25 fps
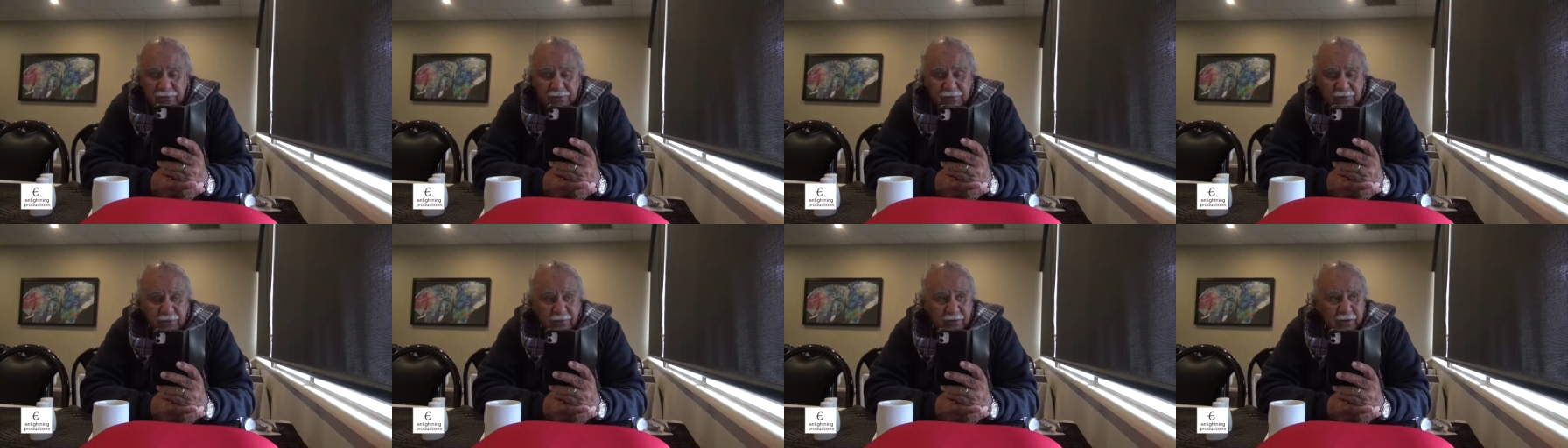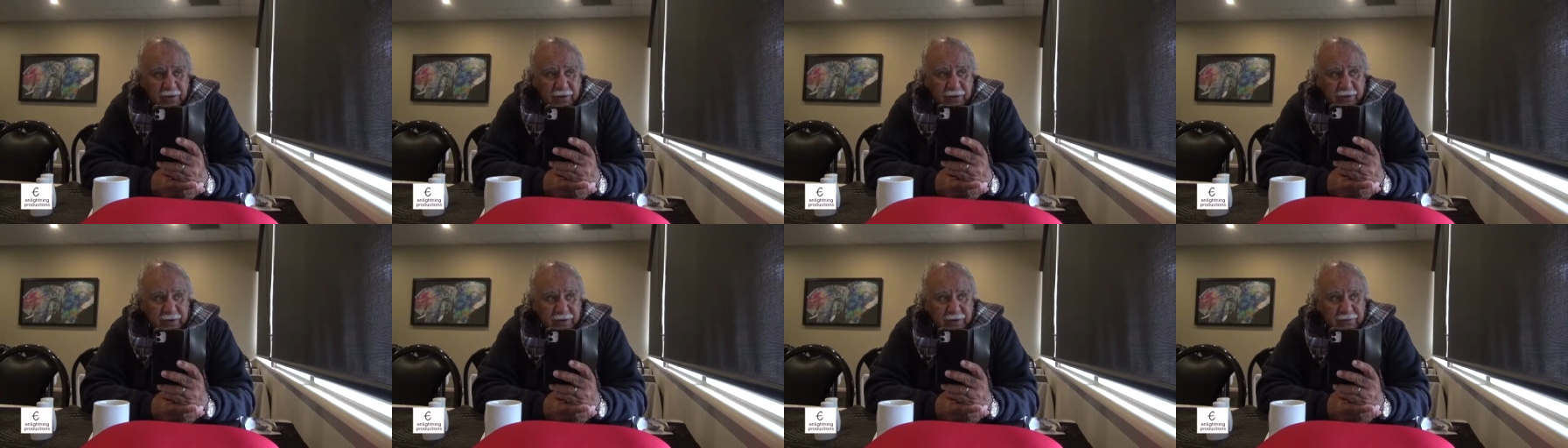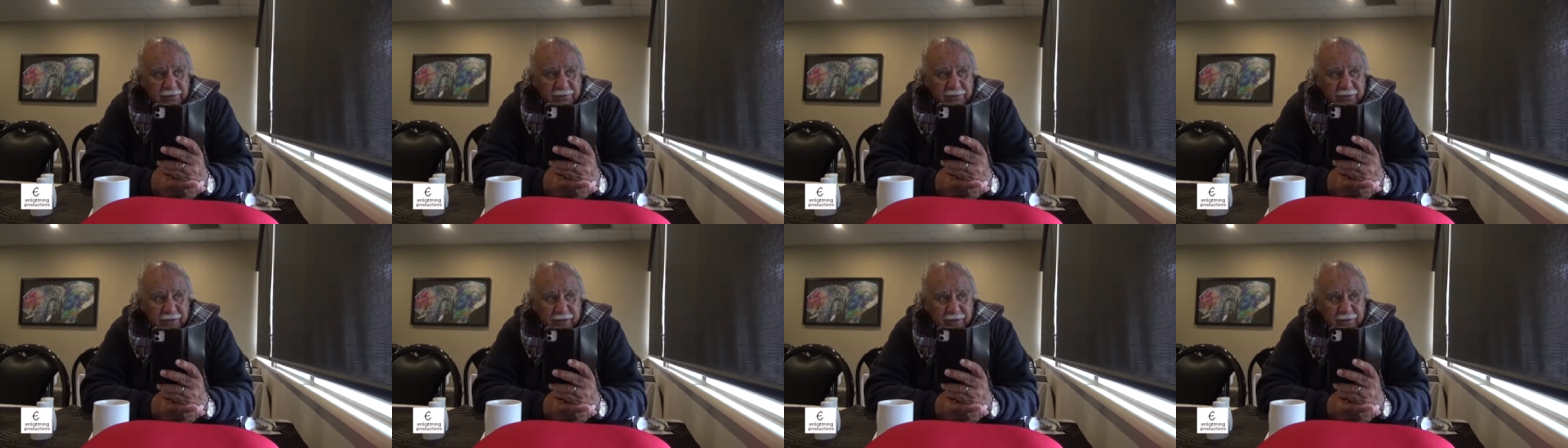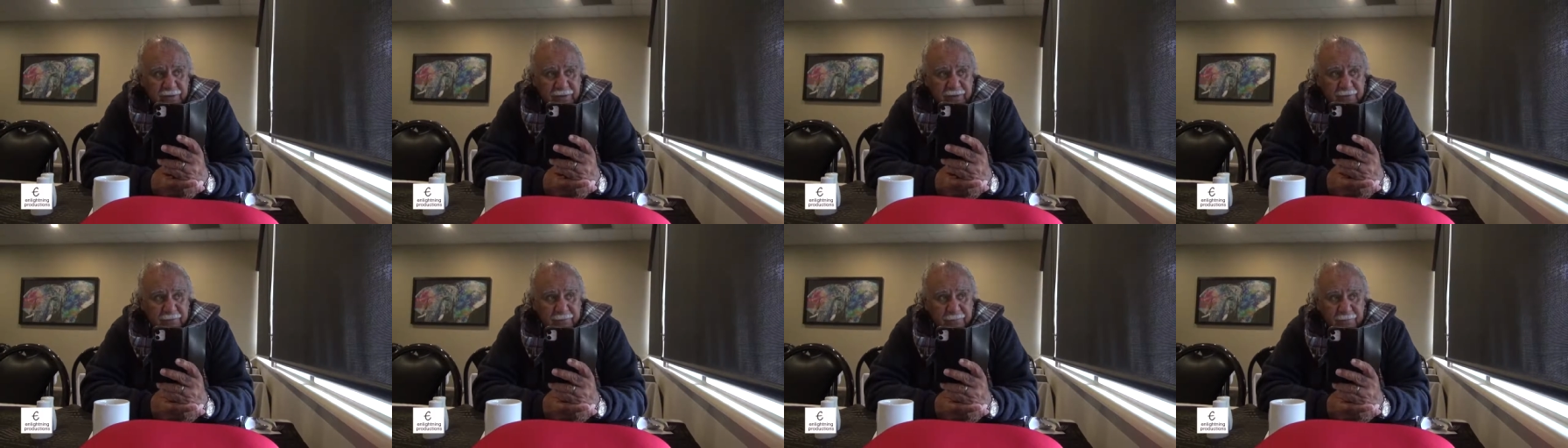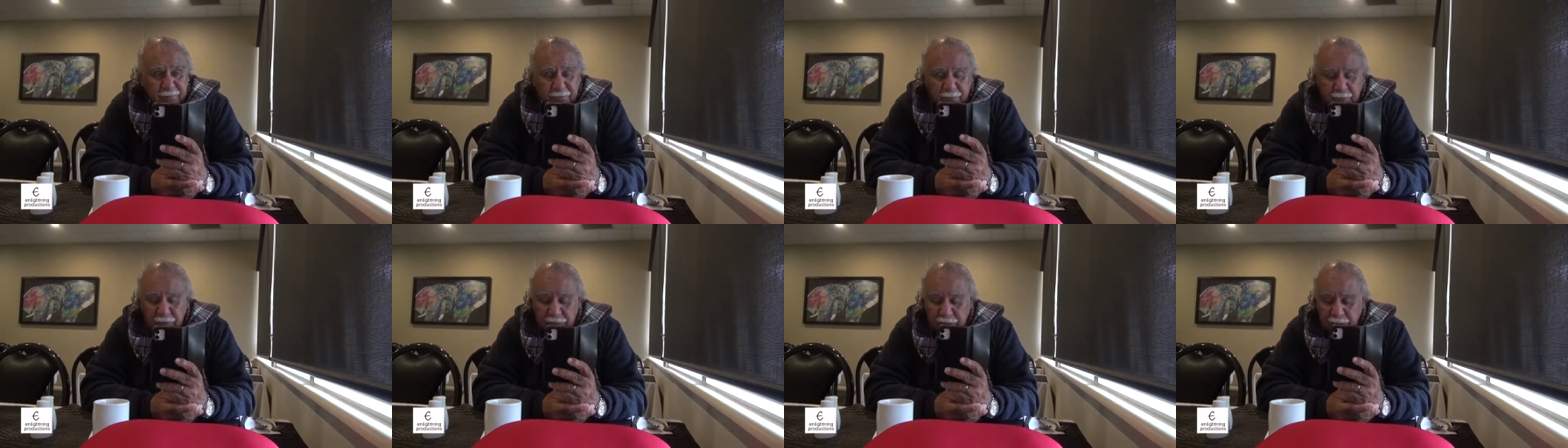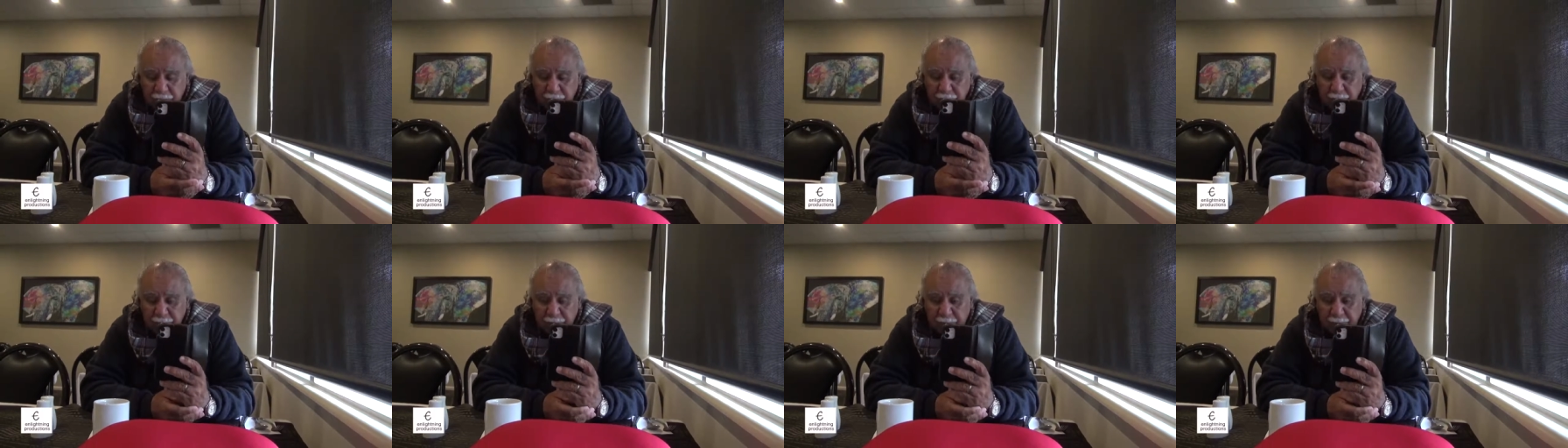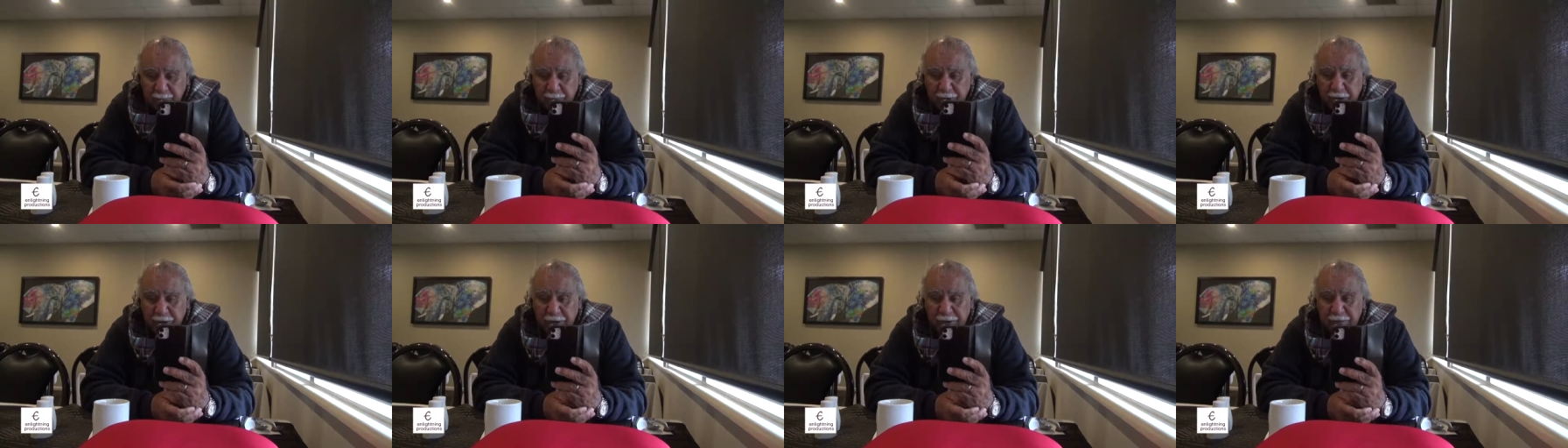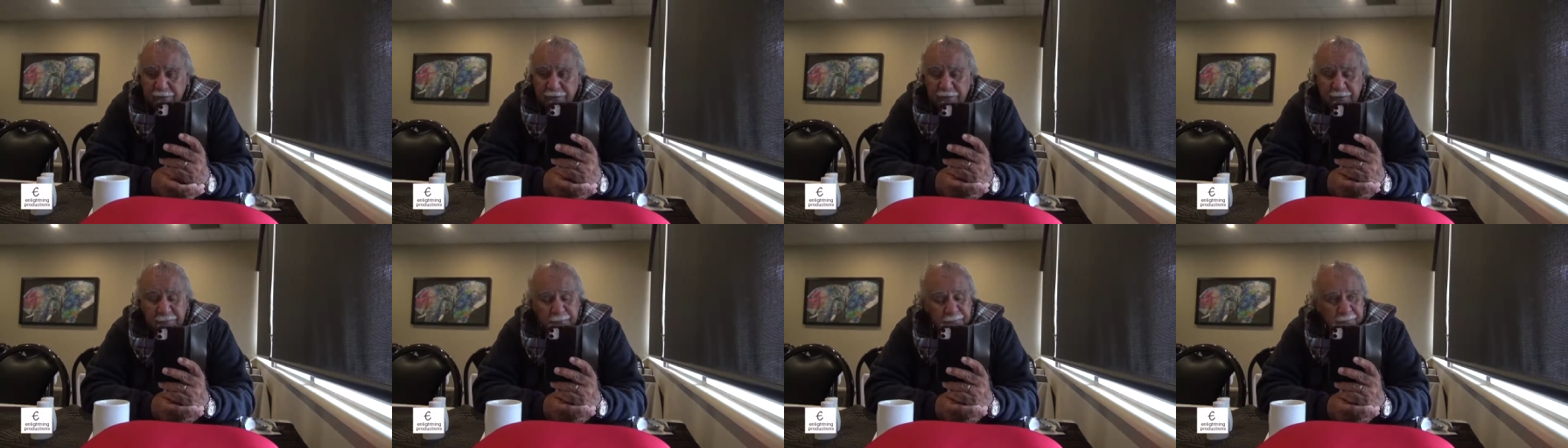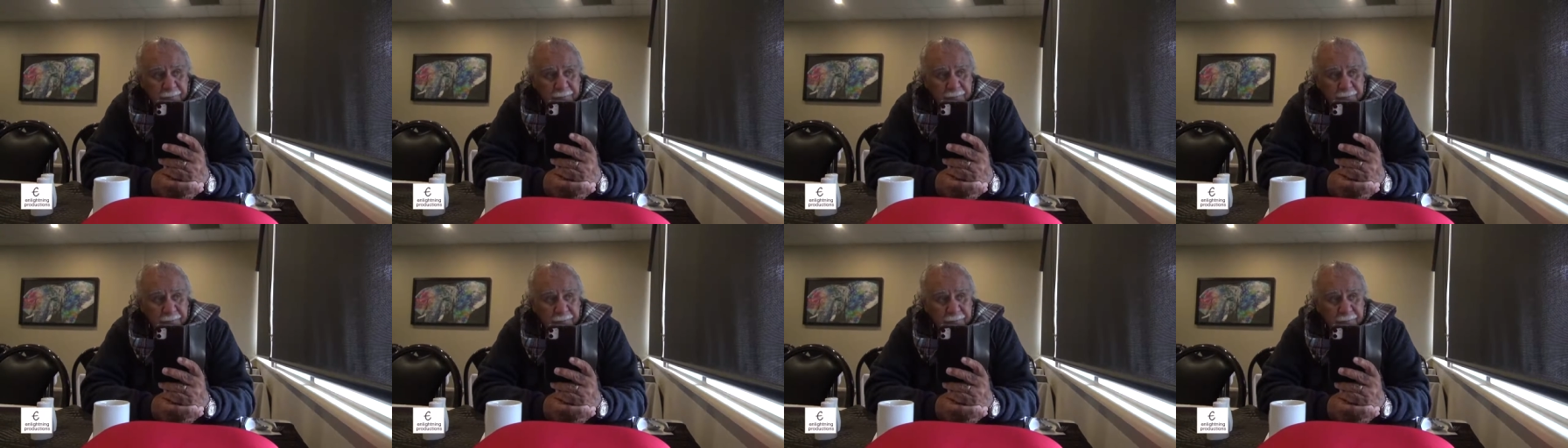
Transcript: so that I could understand the, the human mind.